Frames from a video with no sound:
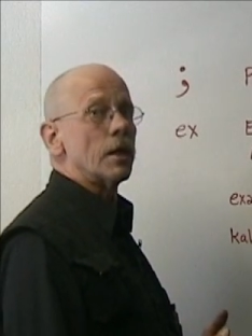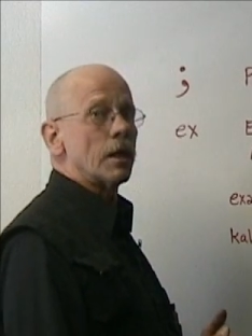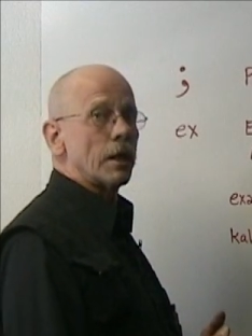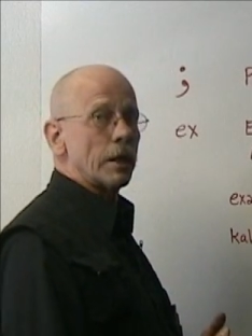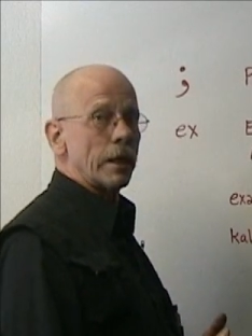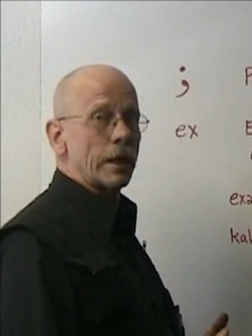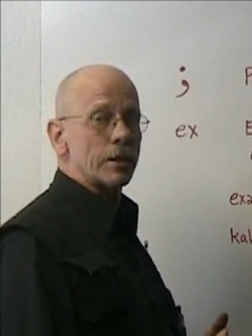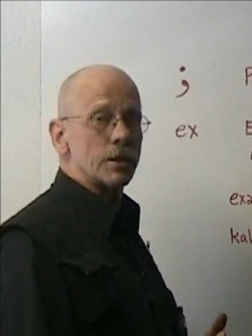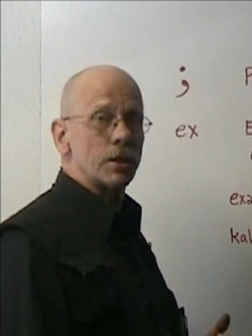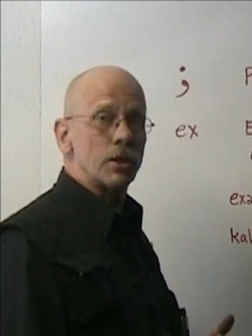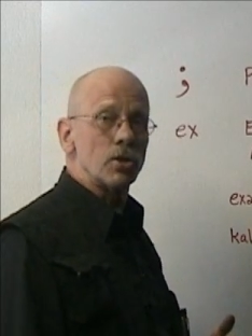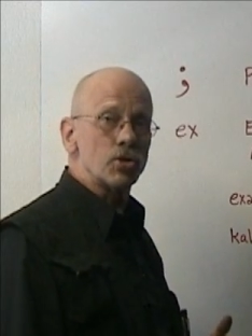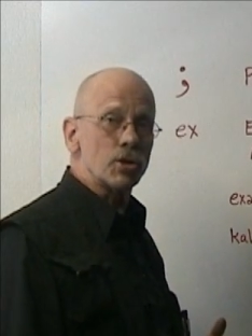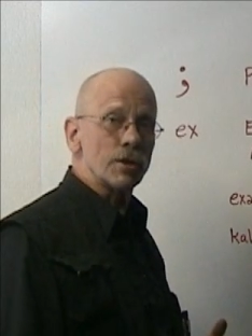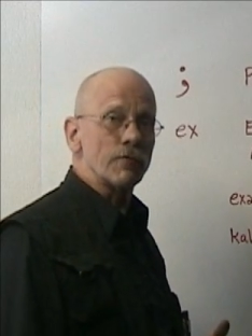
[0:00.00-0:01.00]
an
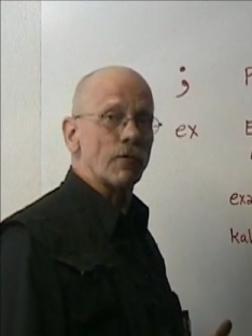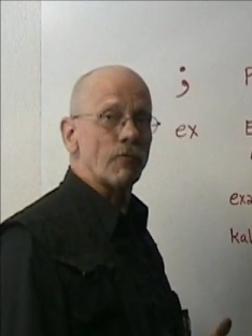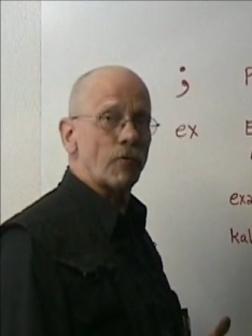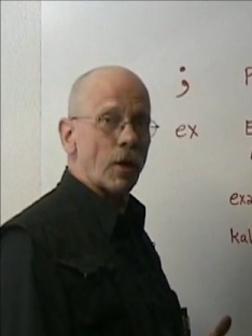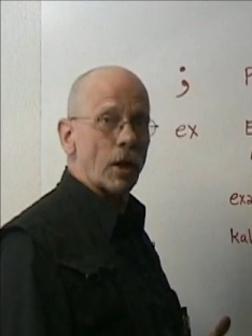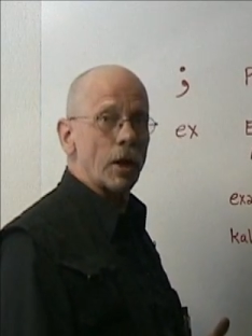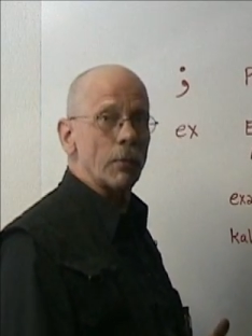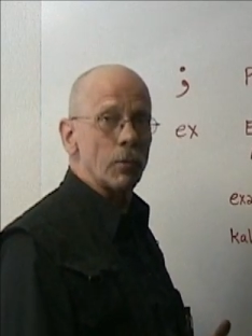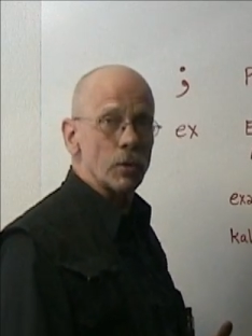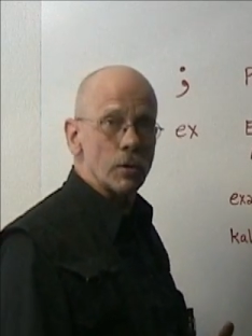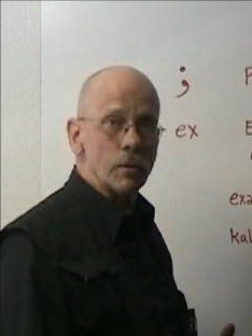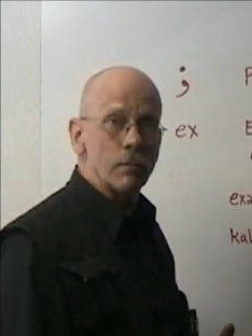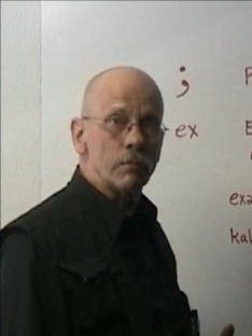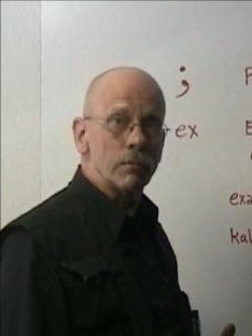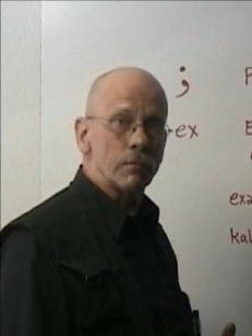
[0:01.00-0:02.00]
execution of a variable
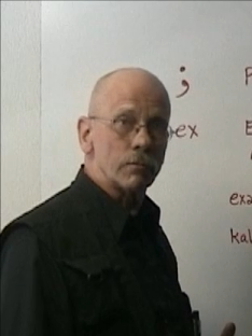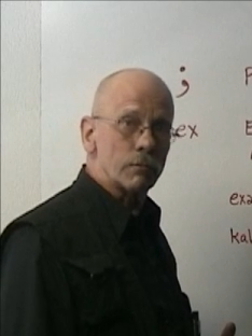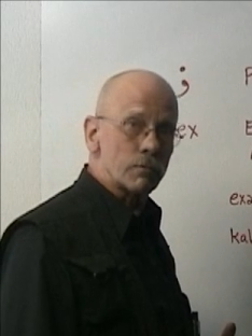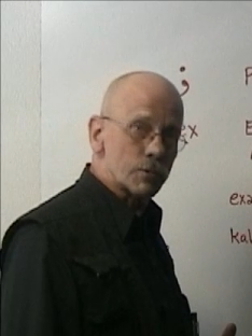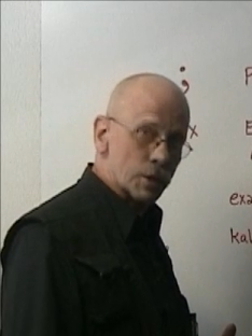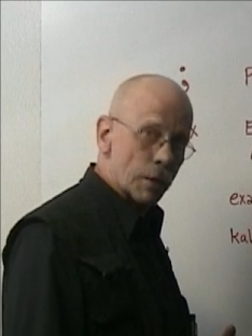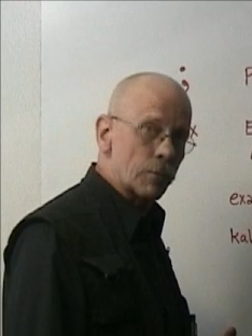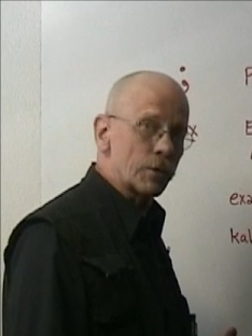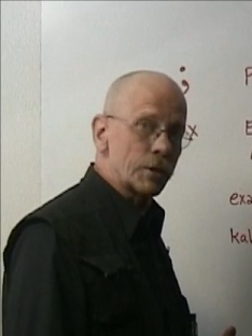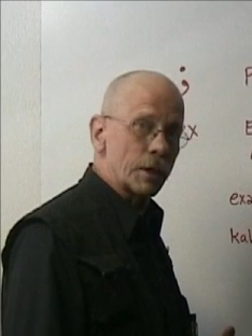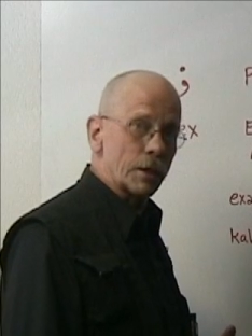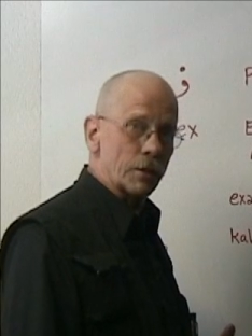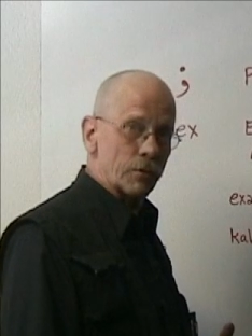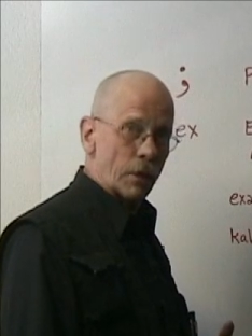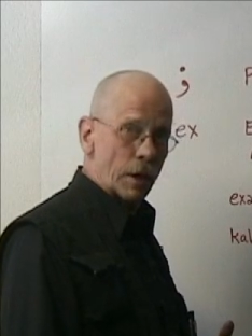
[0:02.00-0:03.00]

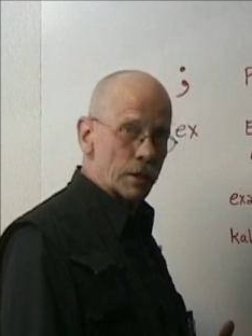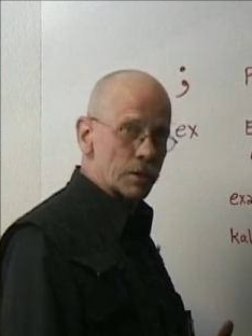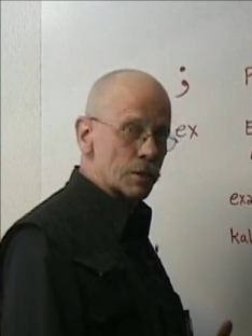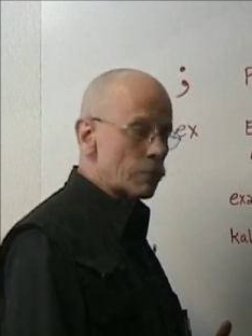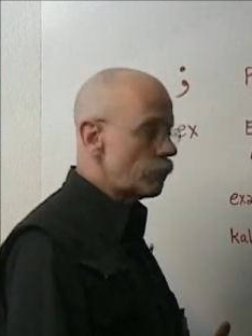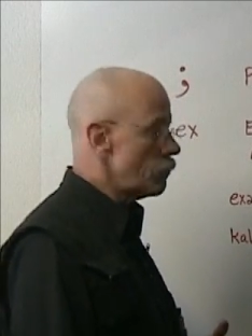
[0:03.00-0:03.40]
subroutine address.